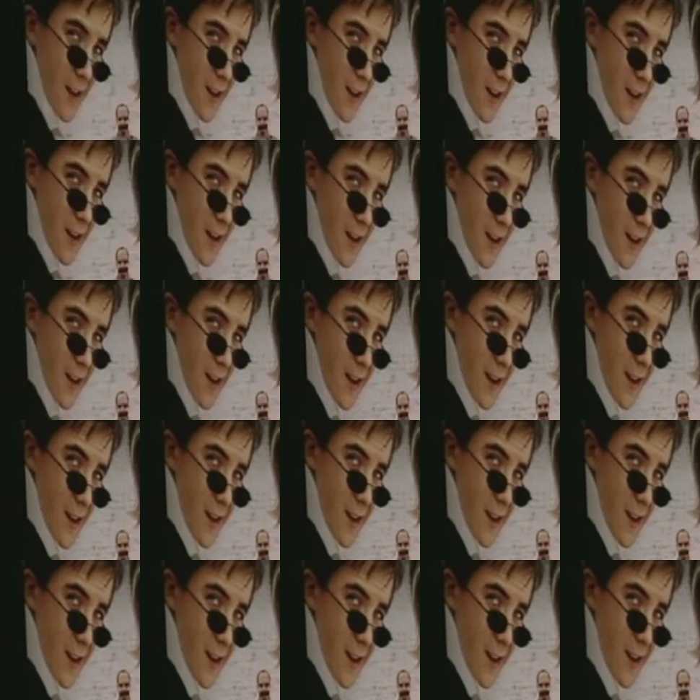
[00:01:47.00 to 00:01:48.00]

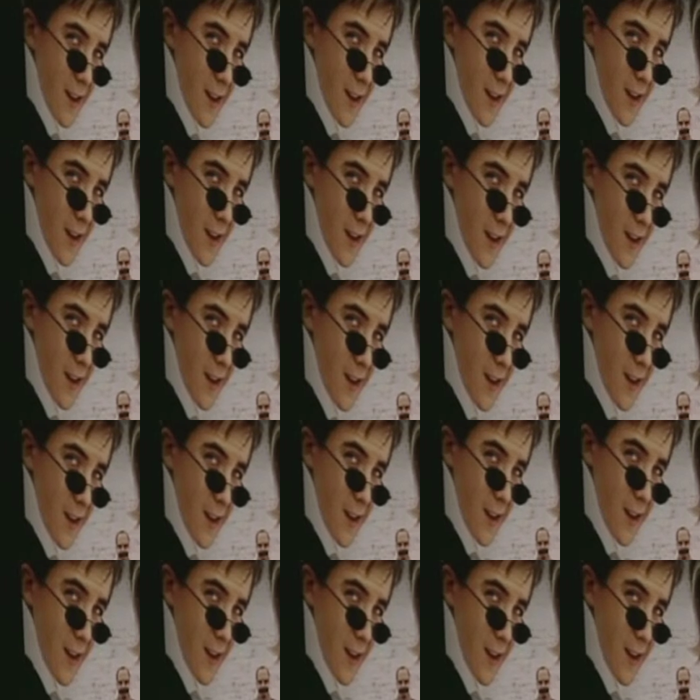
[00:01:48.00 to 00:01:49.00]

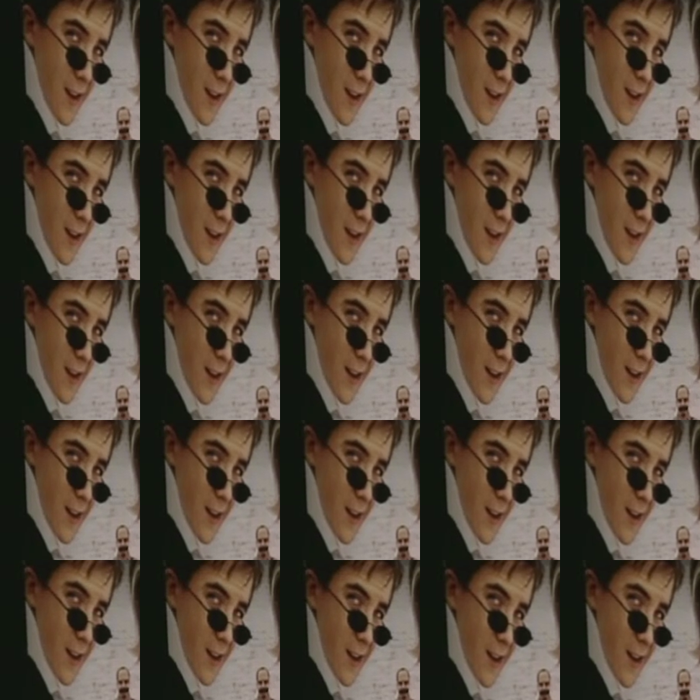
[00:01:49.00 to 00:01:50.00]

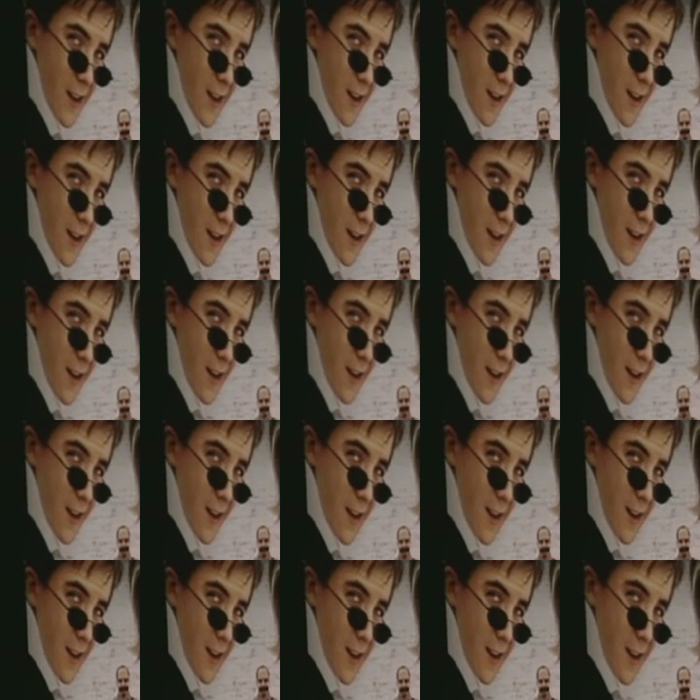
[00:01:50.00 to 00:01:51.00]

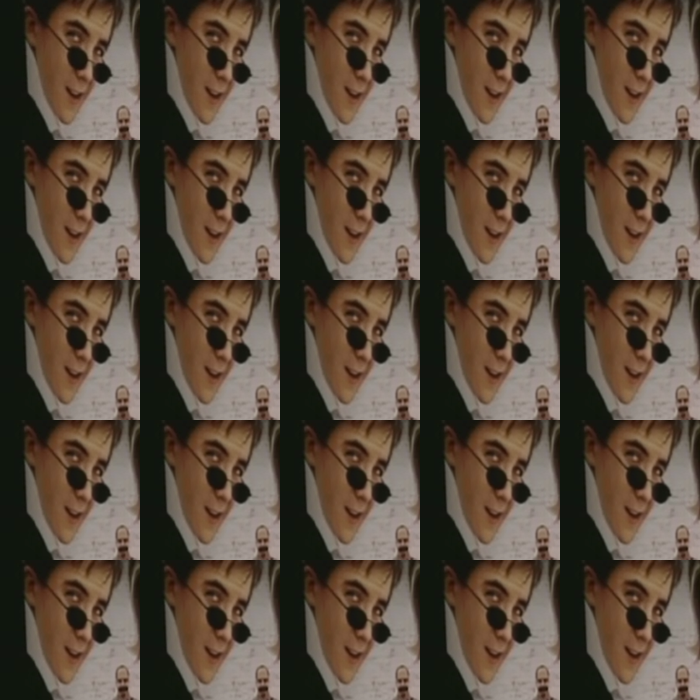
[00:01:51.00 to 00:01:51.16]
[no speech]